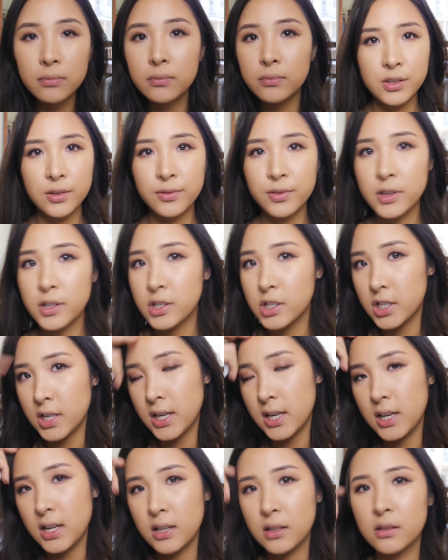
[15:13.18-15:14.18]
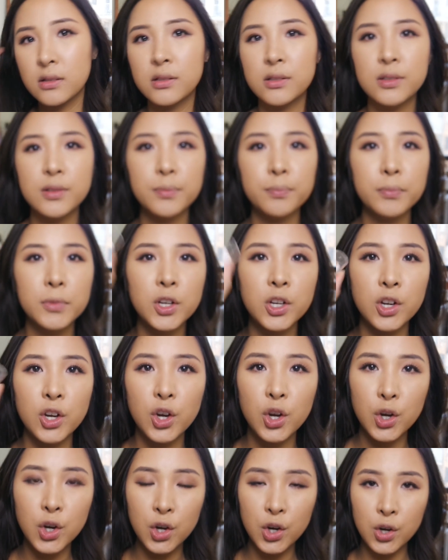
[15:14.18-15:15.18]
So for the cheeks, I'm gonna
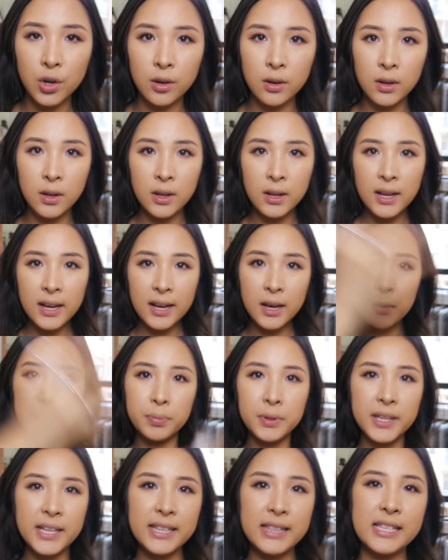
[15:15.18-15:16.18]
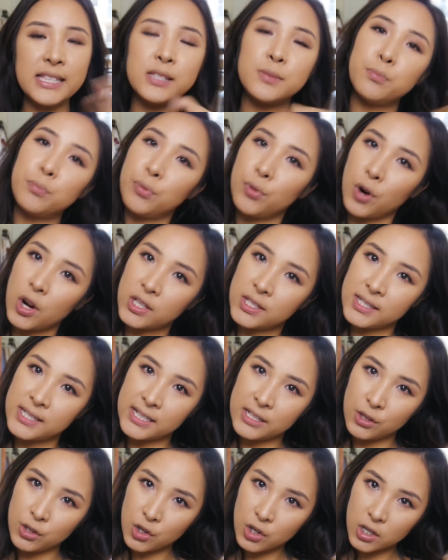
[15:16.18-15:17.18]
go complete this
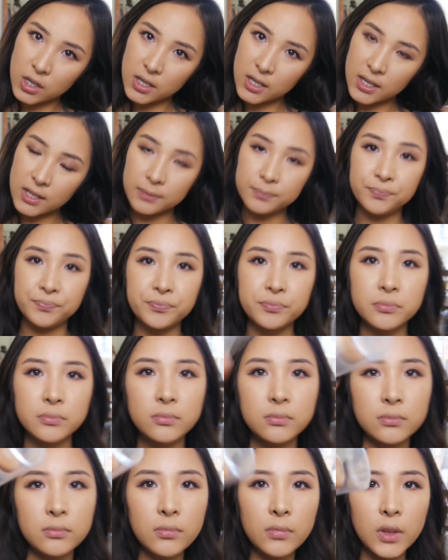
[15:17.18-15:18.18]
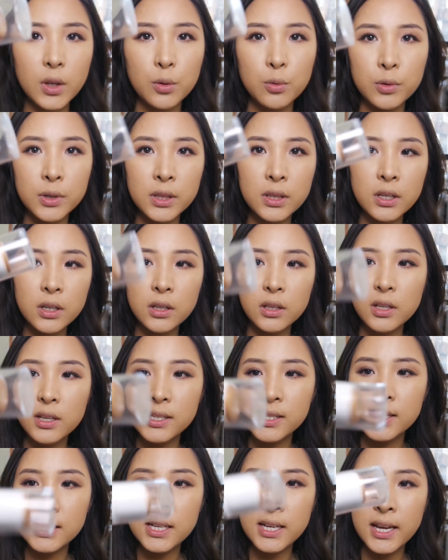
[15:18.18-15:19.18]
bronzy look with the
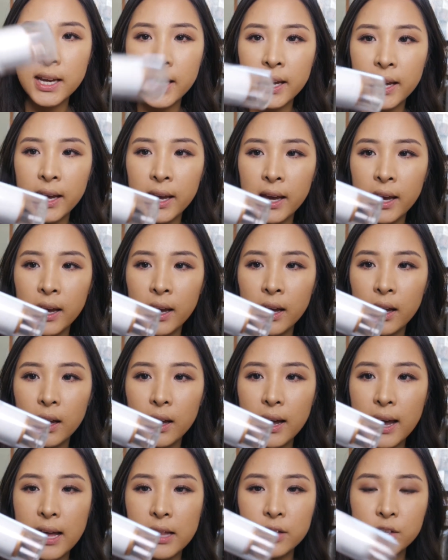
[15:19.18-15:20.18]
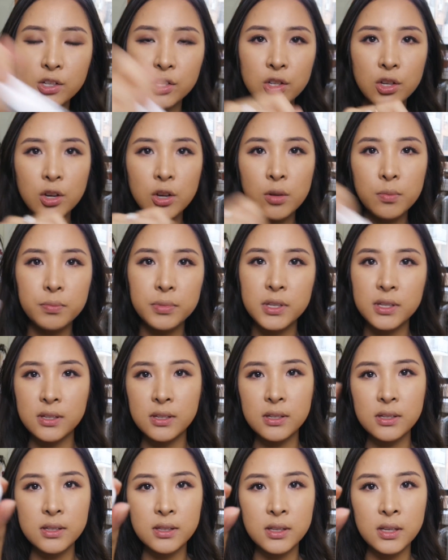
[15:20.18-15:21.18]
Glossier Haloscope. This
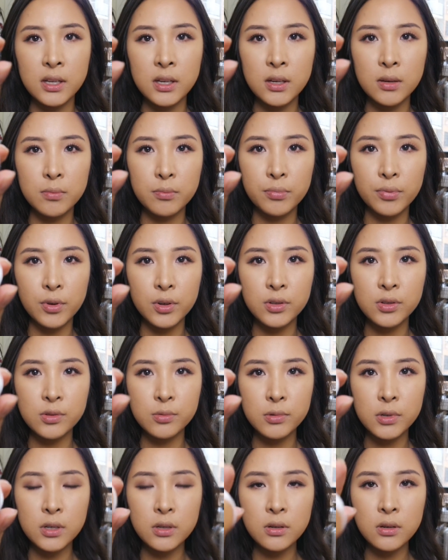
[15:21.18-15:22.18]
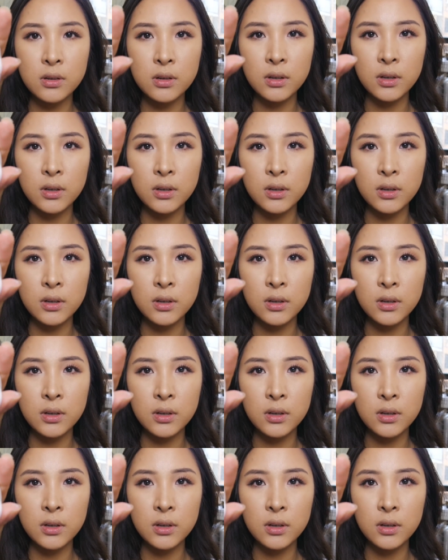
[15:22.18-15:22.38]
is the bronze one.